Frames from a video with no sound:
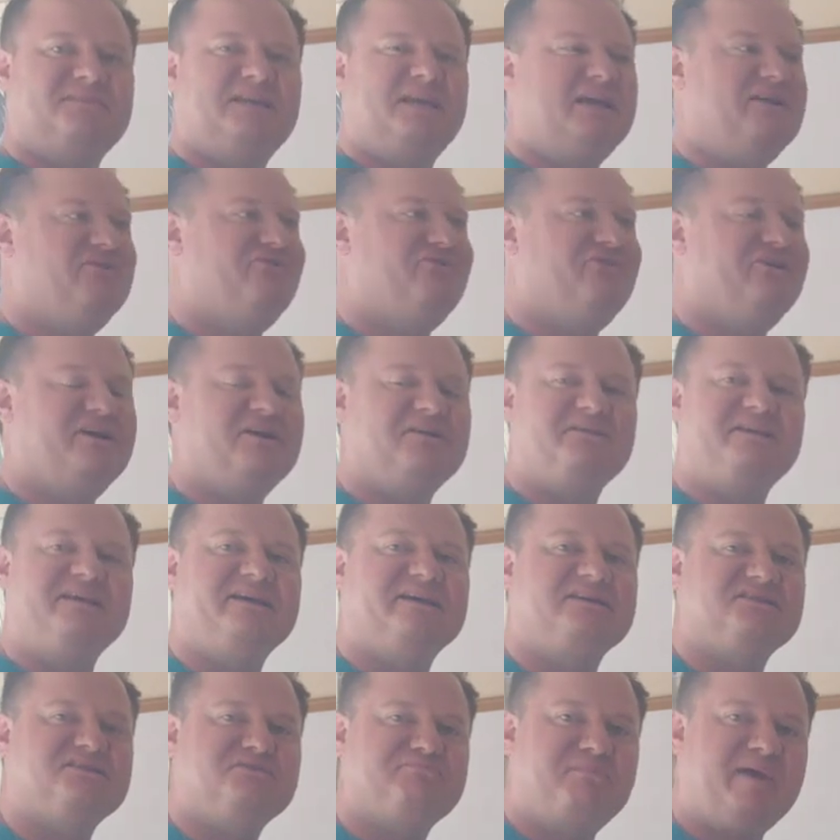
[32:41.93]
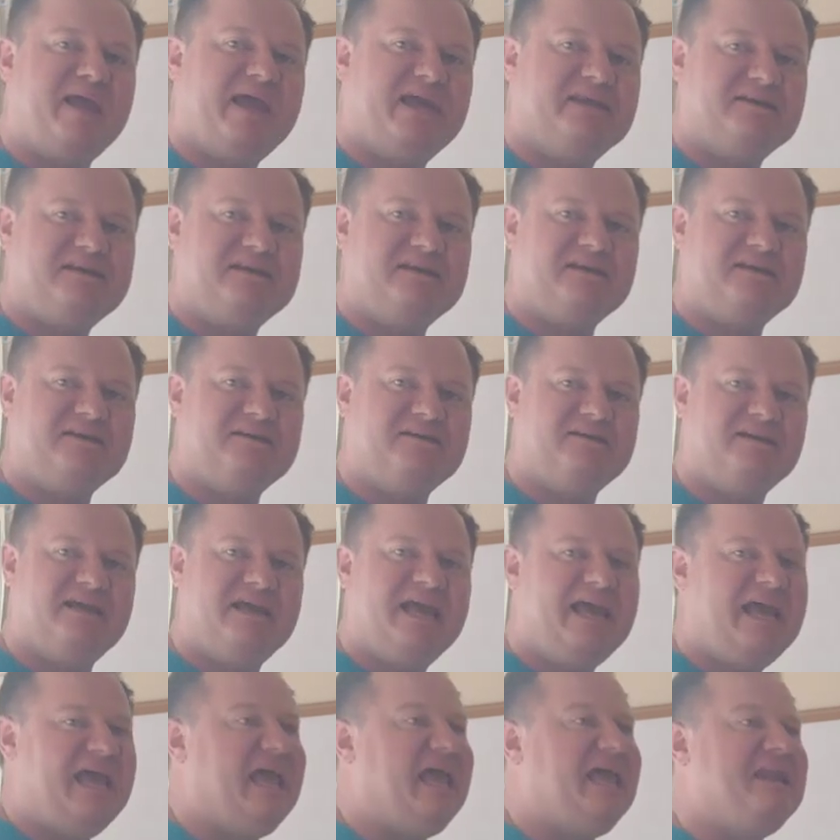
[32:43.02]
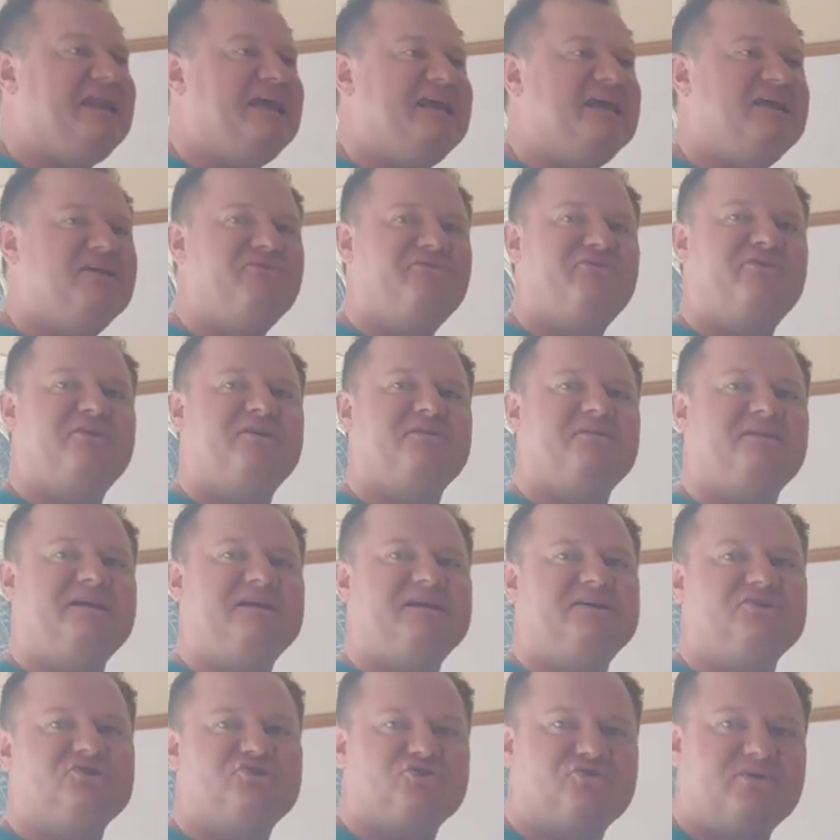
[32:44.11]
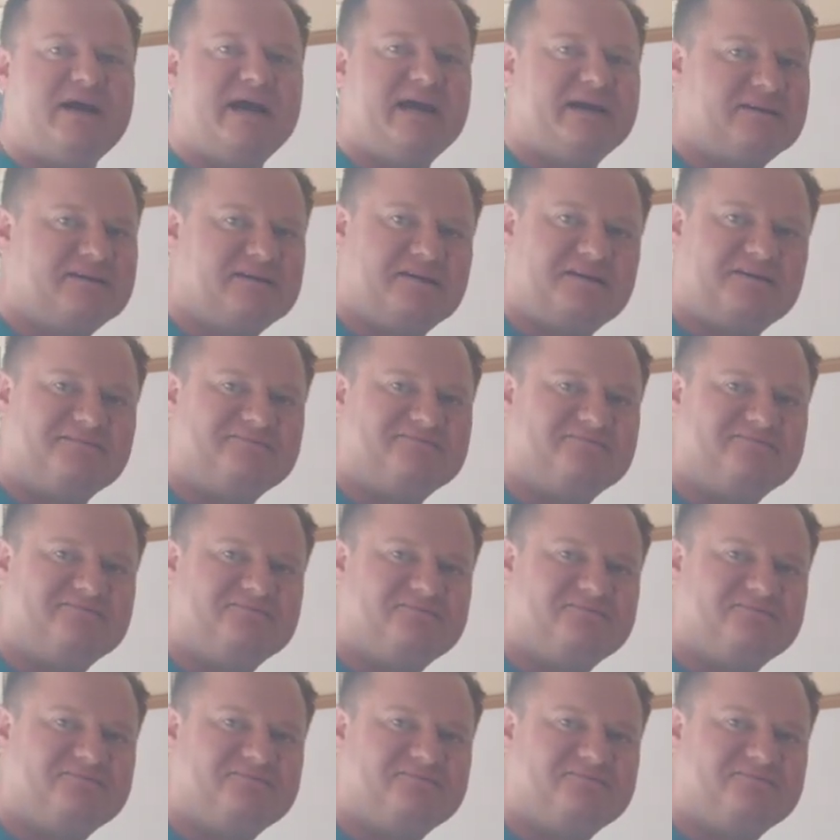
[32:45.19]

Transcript: Infinitely expanding and infinitely contracting.